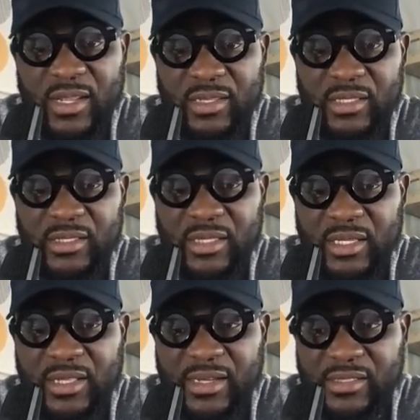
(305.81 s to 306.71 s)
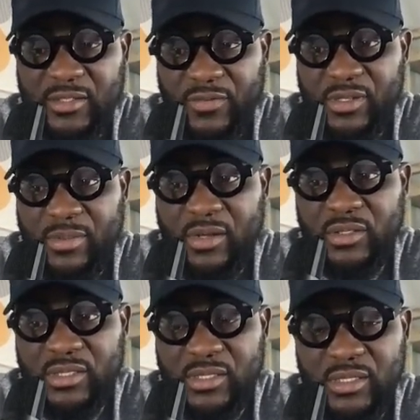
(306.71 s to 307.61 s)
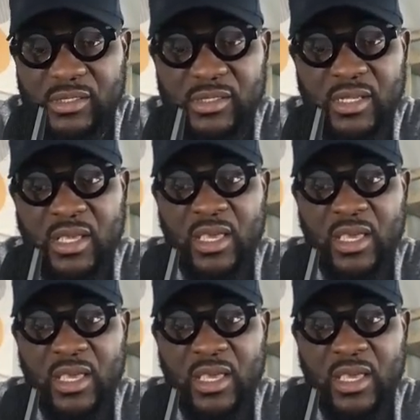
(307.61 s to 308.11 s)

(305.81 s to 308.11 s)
I think the thing that is different about this is